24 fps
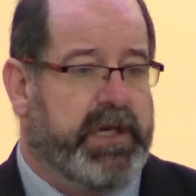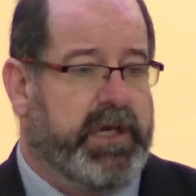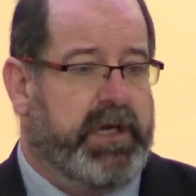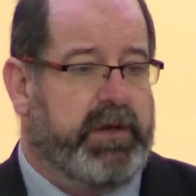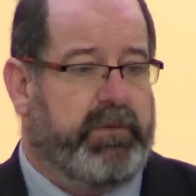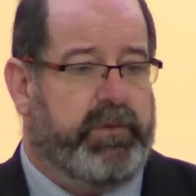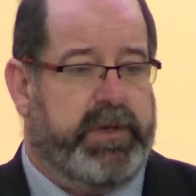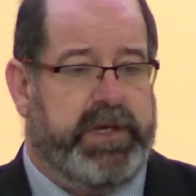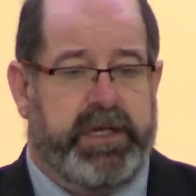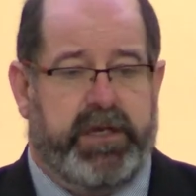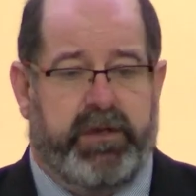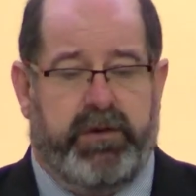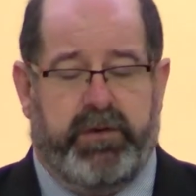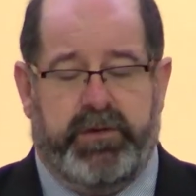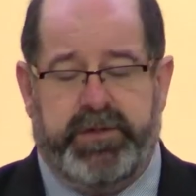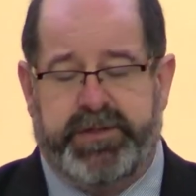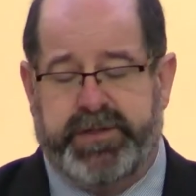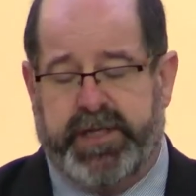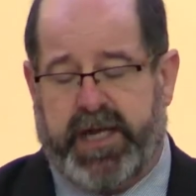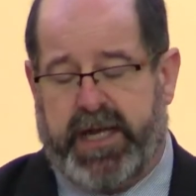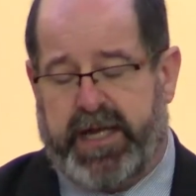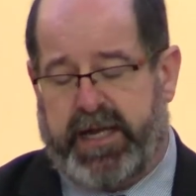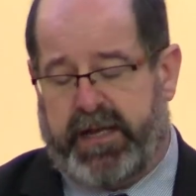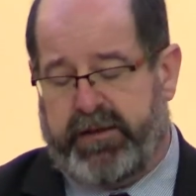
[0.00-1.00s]
we
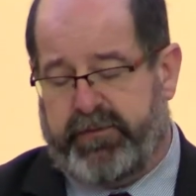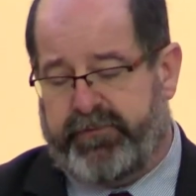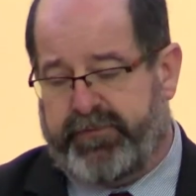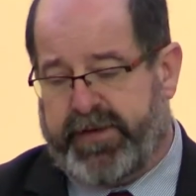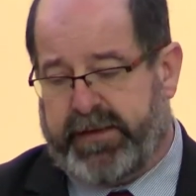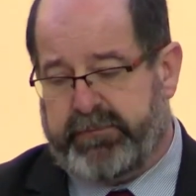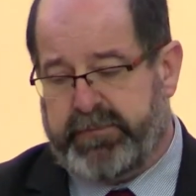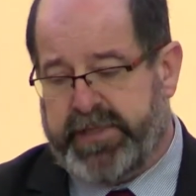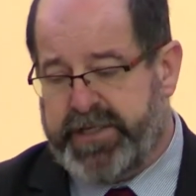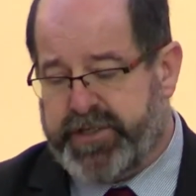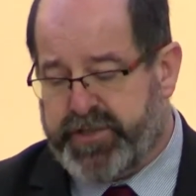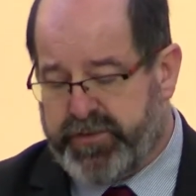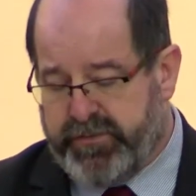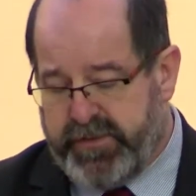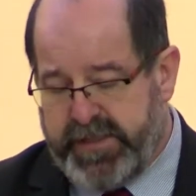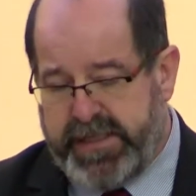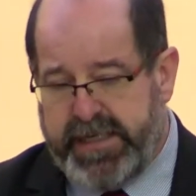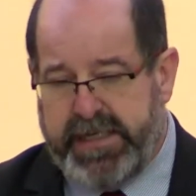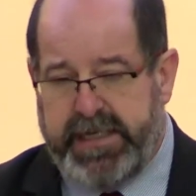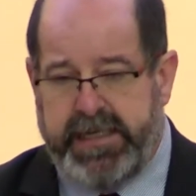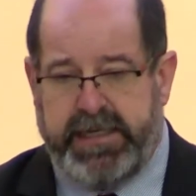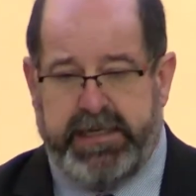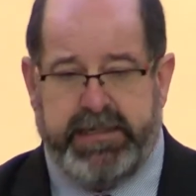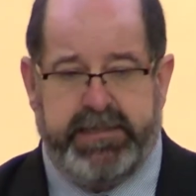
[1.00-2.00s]
use family
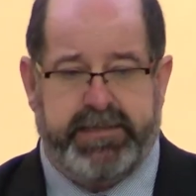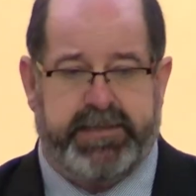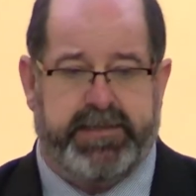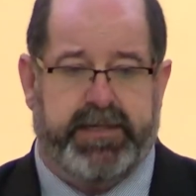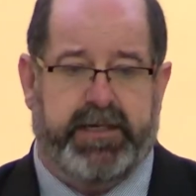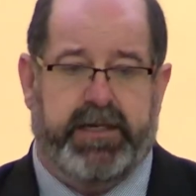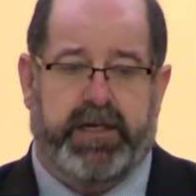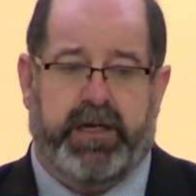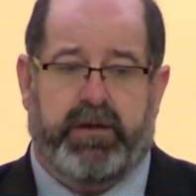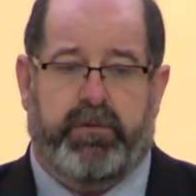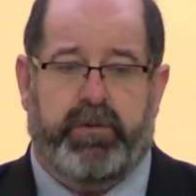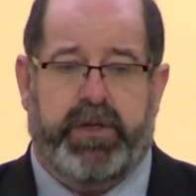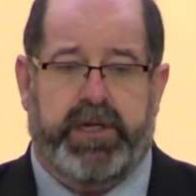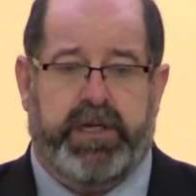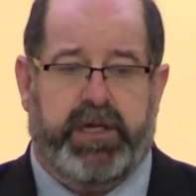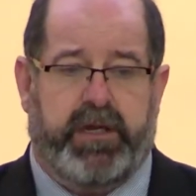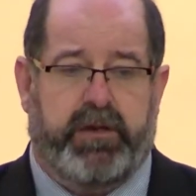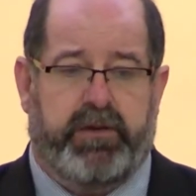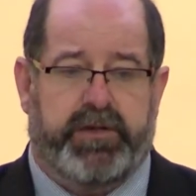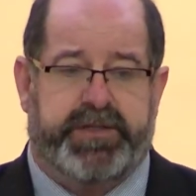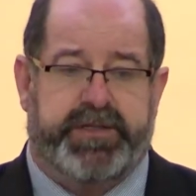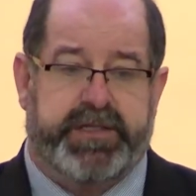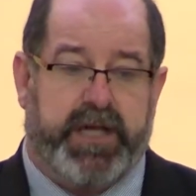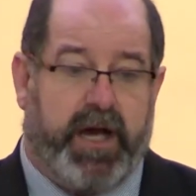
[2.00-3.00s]
trees, we
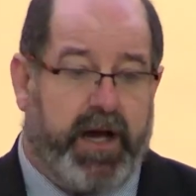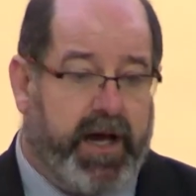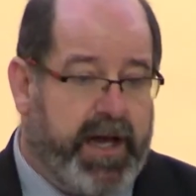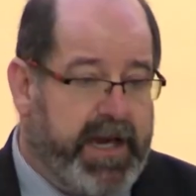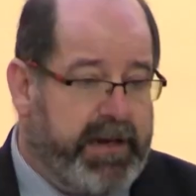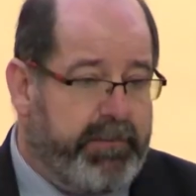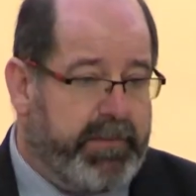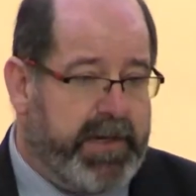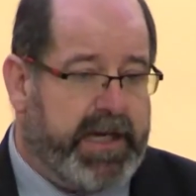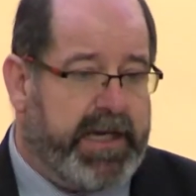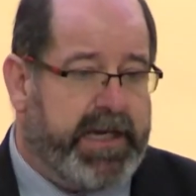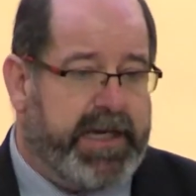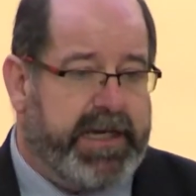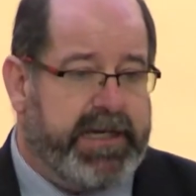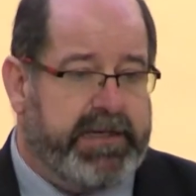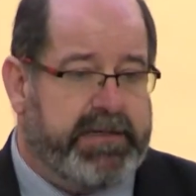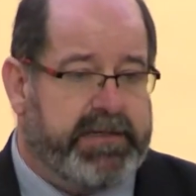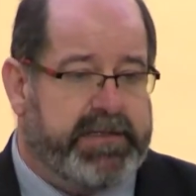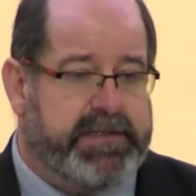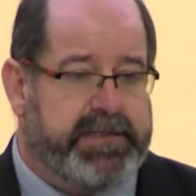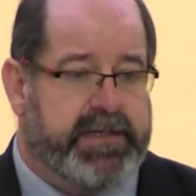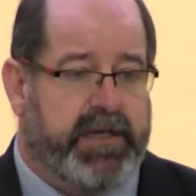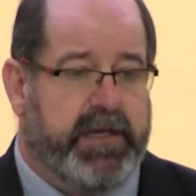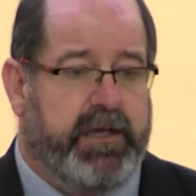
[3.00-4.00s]
use
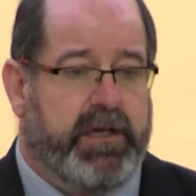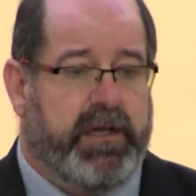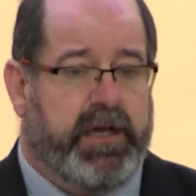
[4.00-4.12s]
timelines,